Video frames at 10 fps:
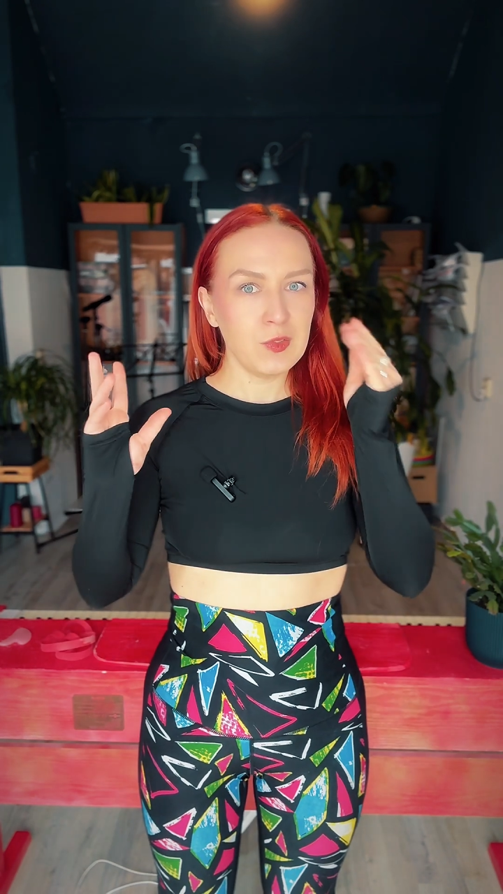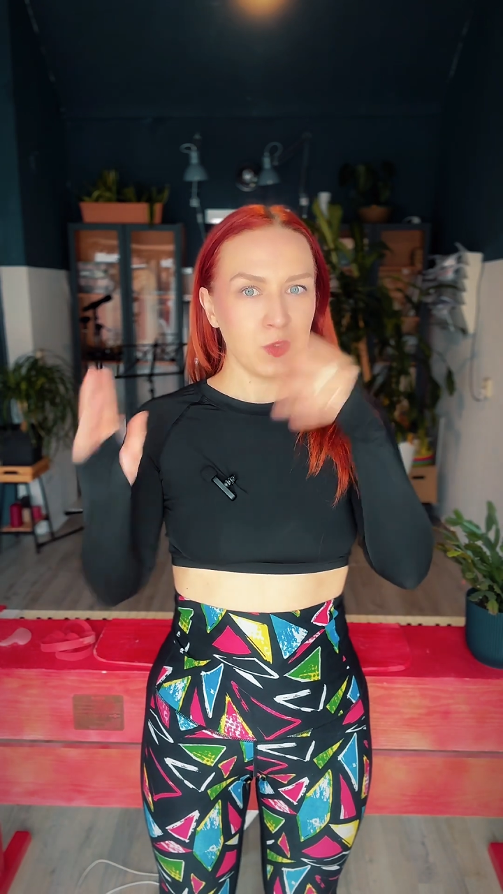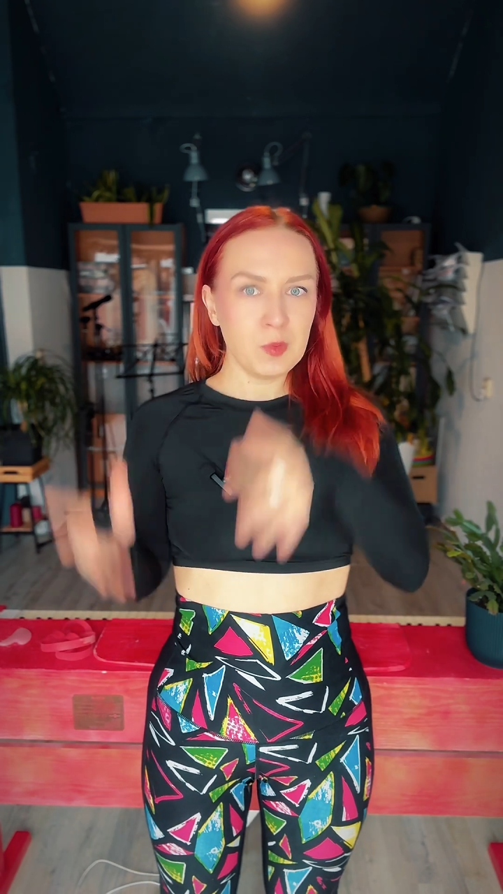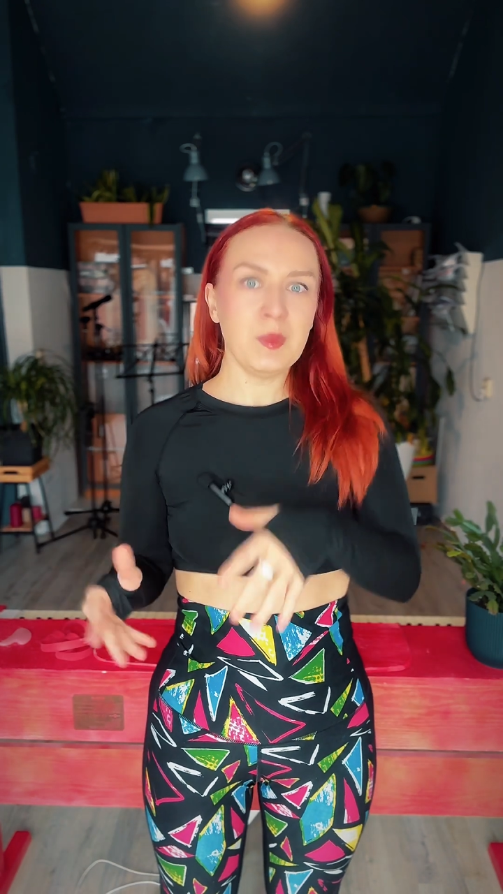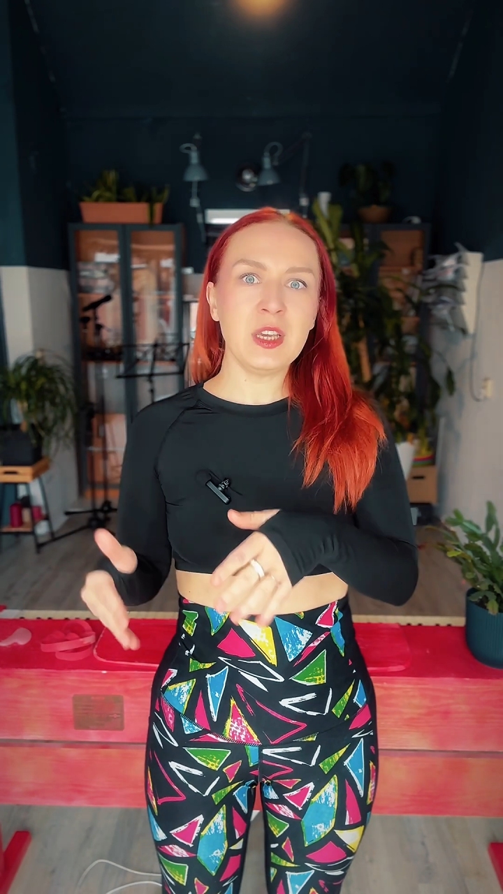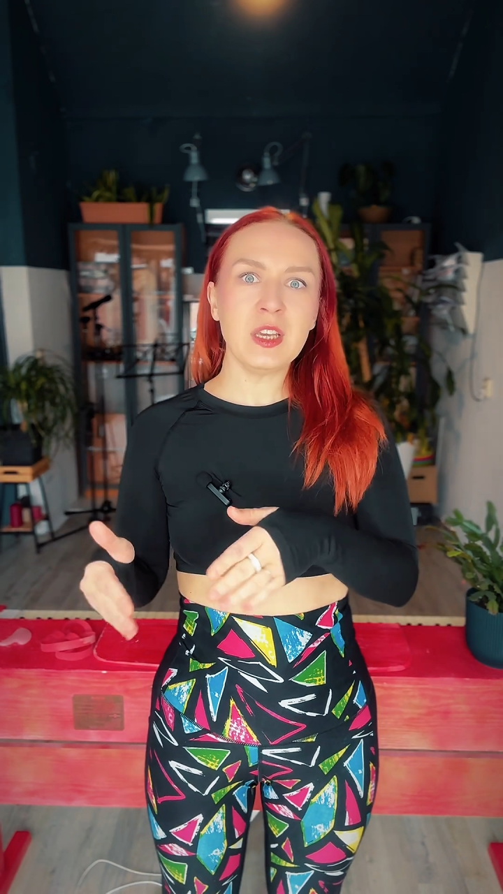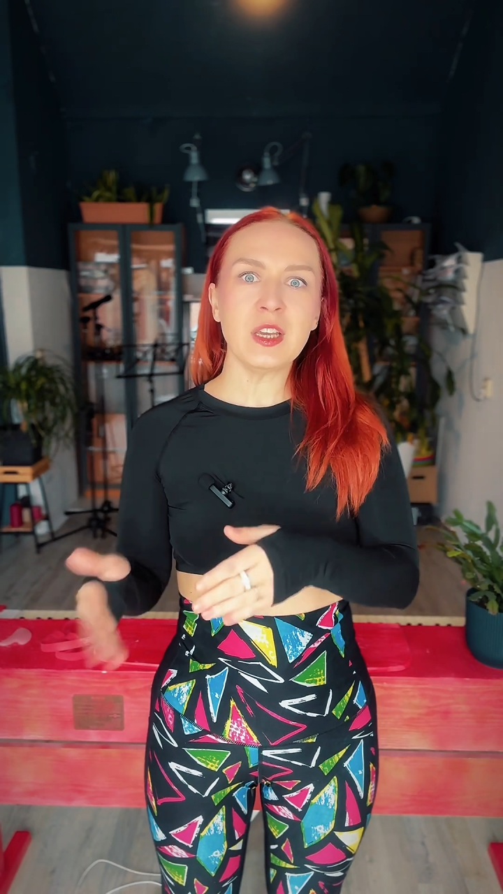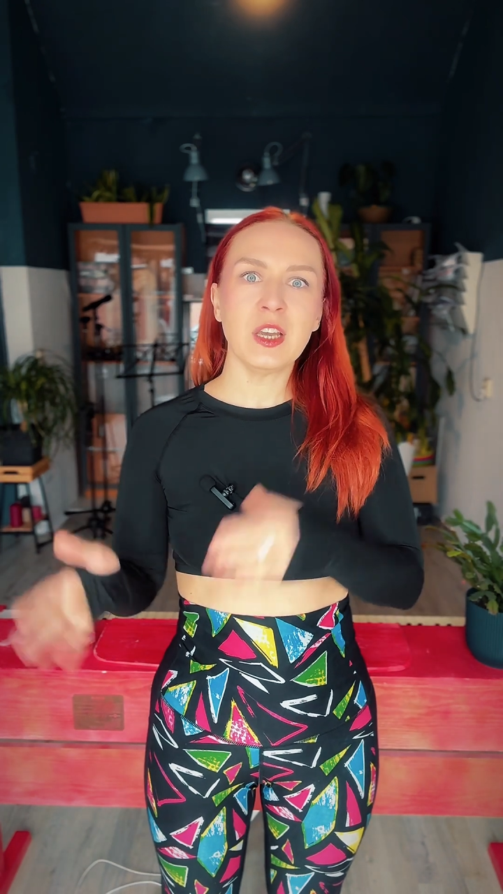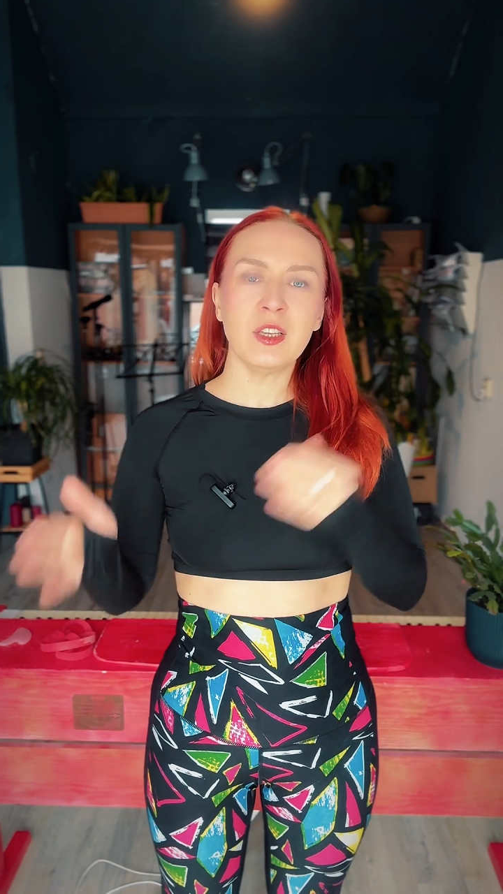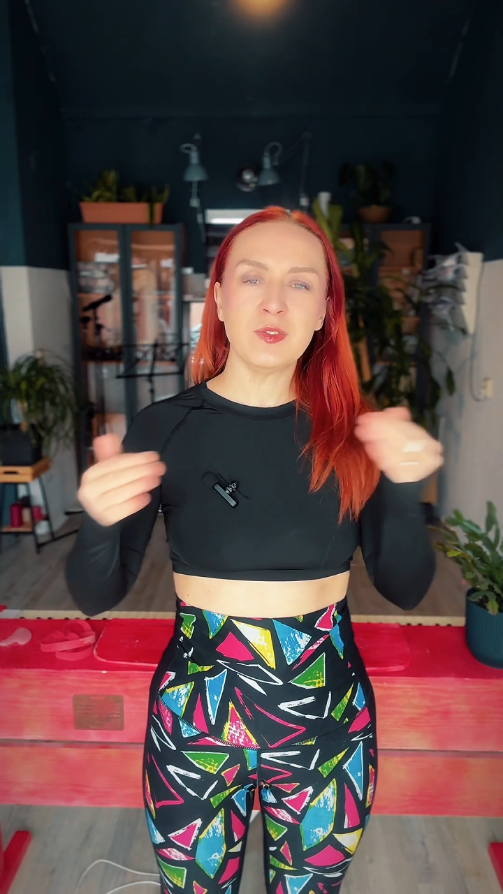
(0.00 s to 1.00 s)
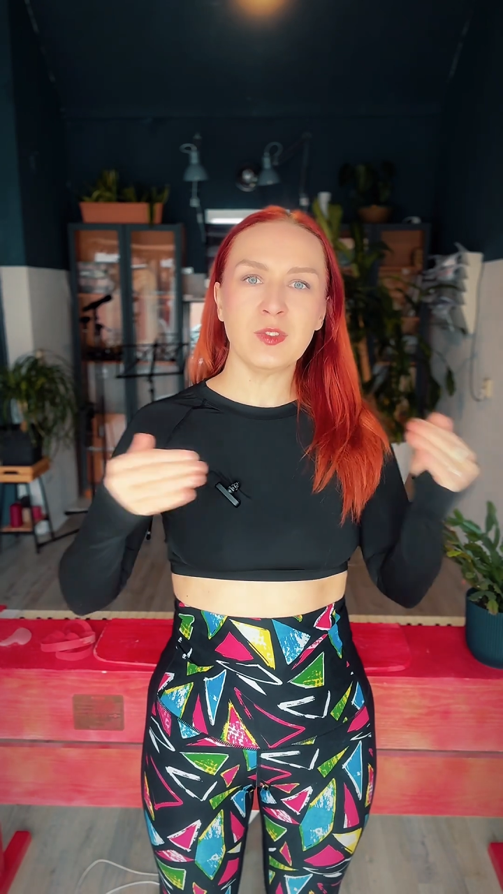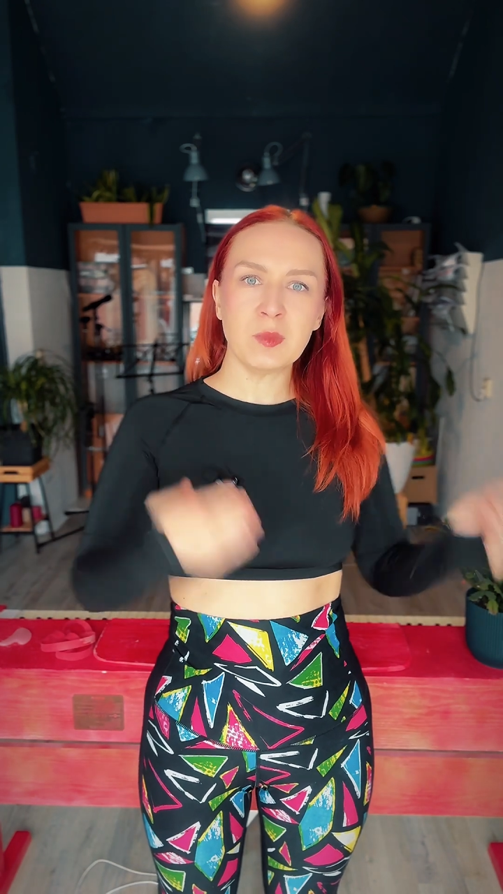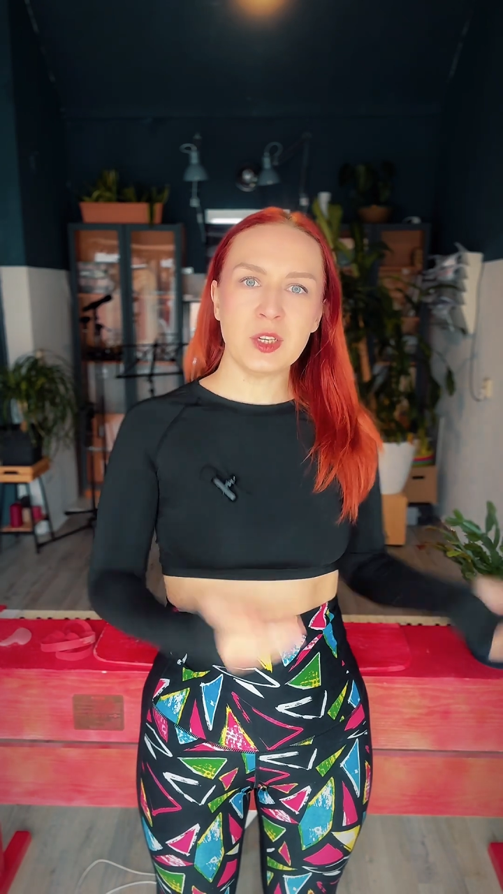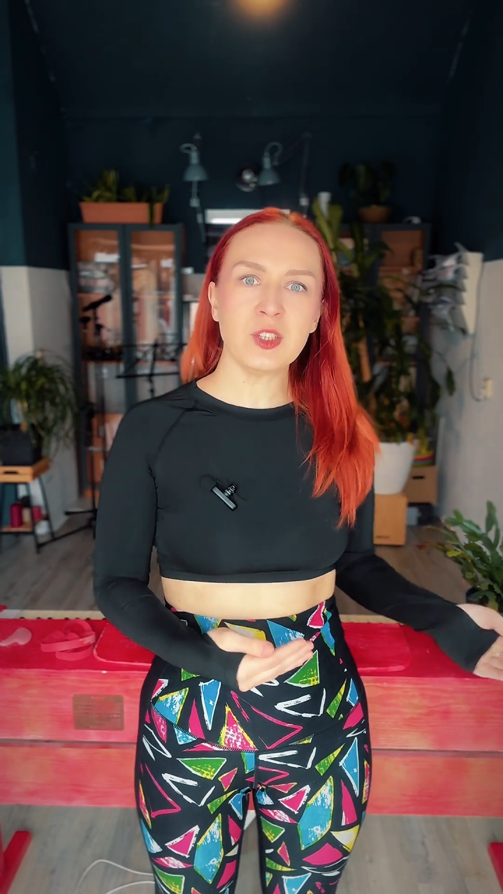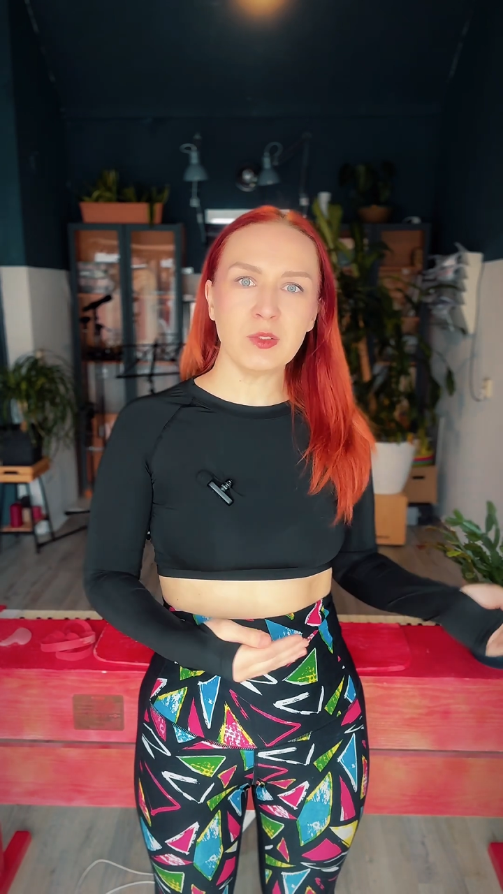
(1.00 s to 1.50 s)
for me and for
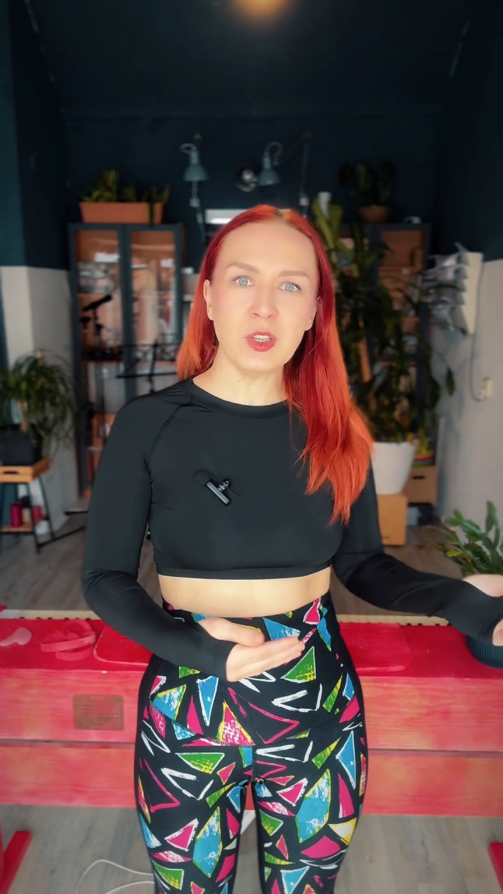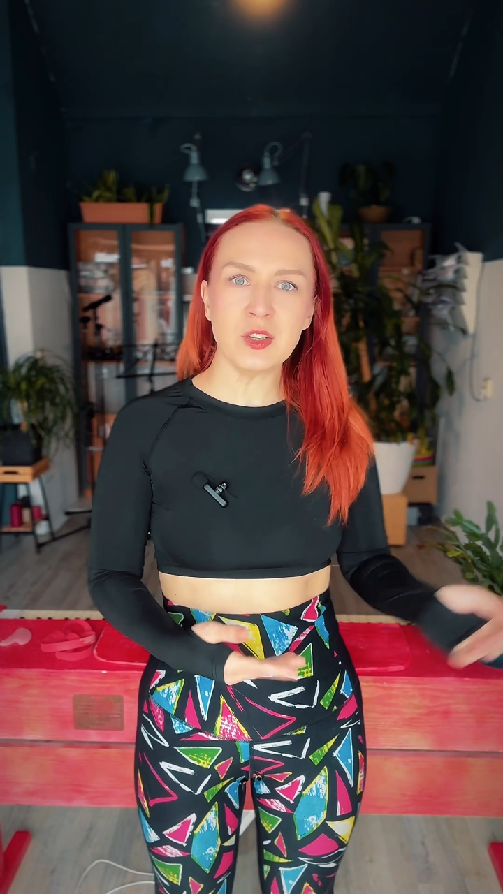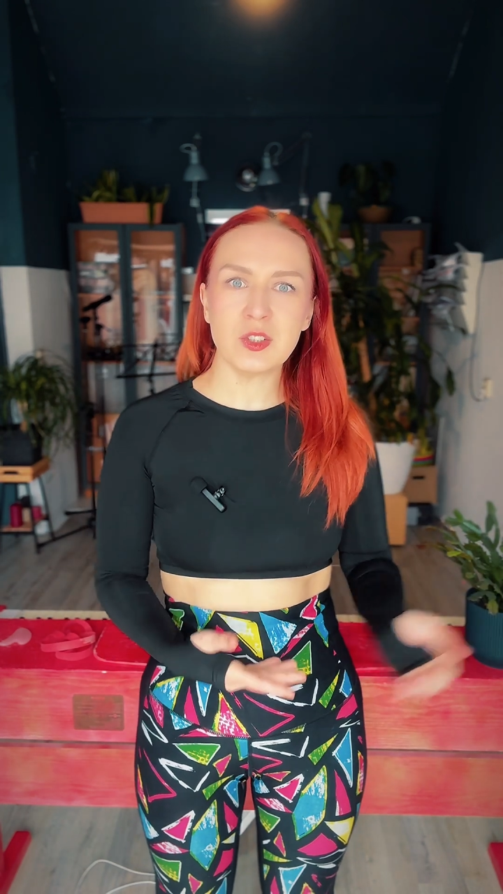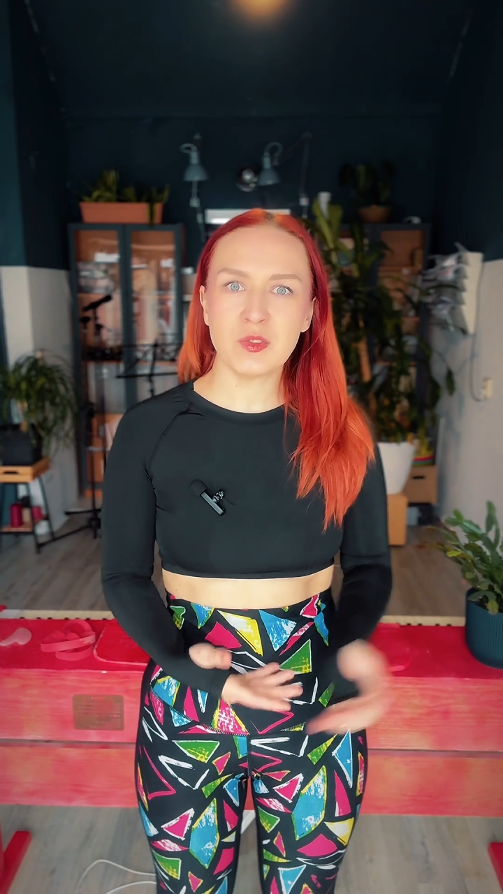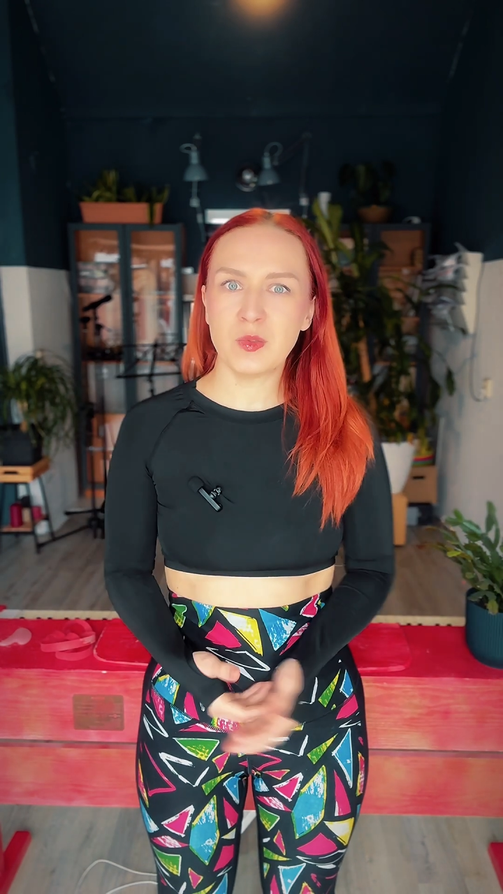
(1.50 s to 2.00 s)
my students